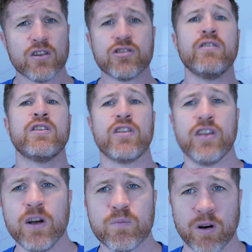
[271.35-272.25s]
Sorry, the
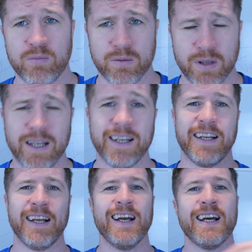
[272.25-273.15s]
third problem.
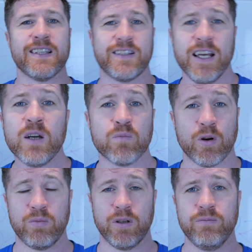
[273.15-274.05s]
The second
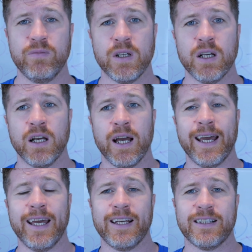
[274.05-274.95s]
problem
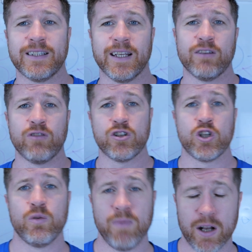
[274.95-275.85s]
is they run
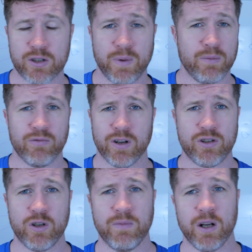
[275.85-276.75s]
too much. People run
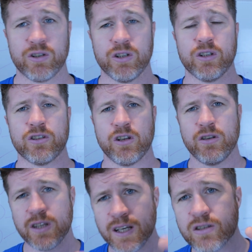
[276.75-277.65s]
too much. So
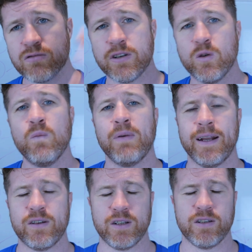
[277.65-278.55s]
these three all
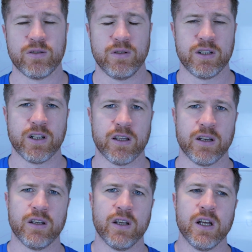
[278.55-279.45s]
blend into each other.
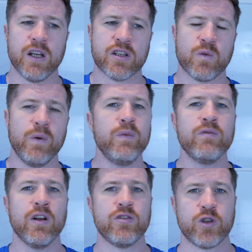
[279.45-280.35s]
So when we
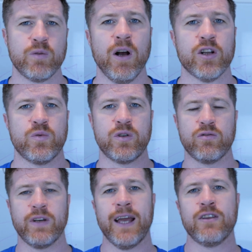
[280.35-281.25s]
run too much, we
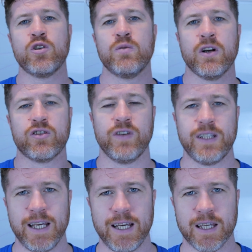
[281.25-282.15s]
create too much
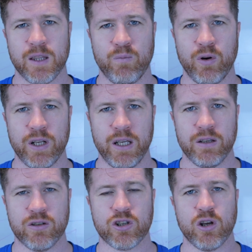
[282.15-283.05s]
fatigue in the body.
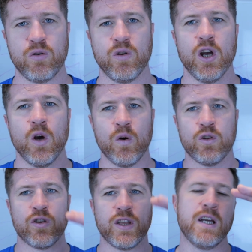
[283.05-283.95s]
So
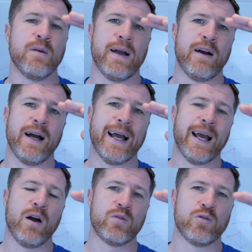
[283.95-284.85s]
you think about
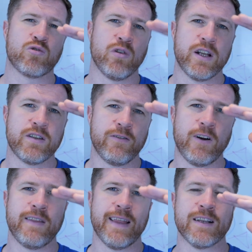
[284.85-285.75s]
how you're trying to
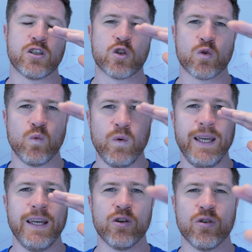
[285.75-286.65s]
find that
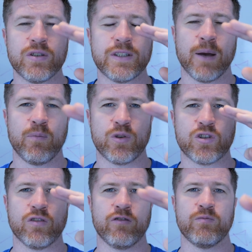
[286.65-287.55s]
sweet, good
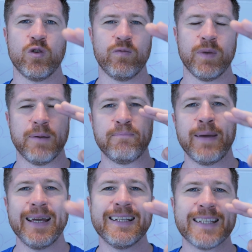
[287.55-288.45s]
temperature of movement and
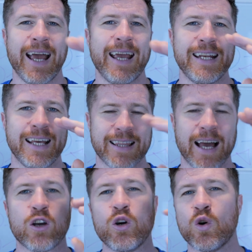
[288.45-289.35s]
maintaining
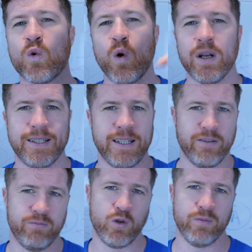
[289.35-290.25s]
that good quality
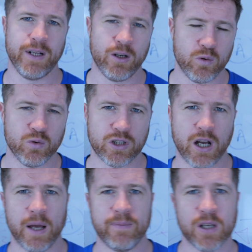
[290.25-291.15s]
of movement at all
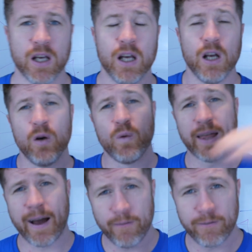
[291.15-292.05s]
times
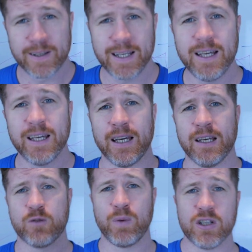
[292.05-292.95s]
without fatiguing,
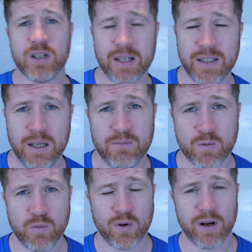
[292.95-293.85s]
especially at team
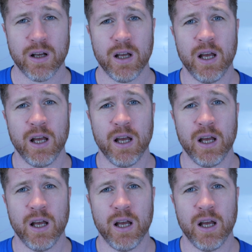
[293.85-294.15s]
sport